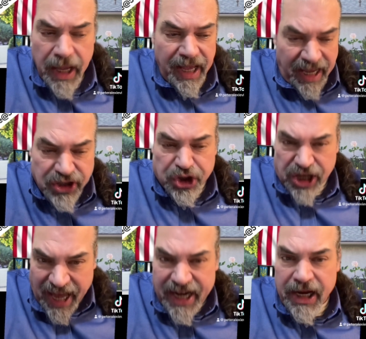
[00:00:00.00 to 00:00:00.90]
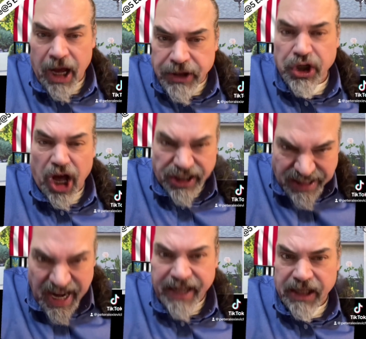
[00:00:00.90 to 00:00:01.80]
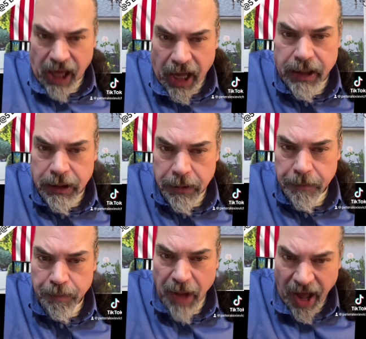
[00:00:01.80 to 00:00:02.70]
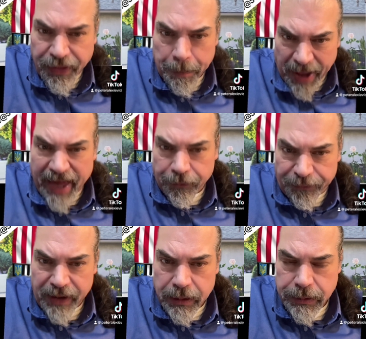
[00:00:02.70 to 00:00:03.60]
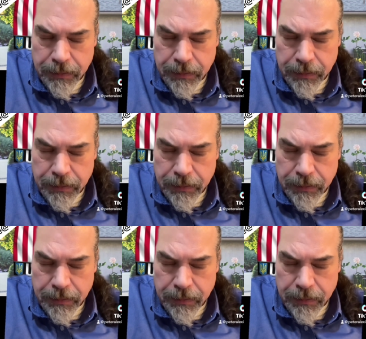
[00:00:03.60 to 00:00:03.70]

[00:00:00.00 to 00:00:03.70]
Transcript: It's getting us a deadlock on the battlefield.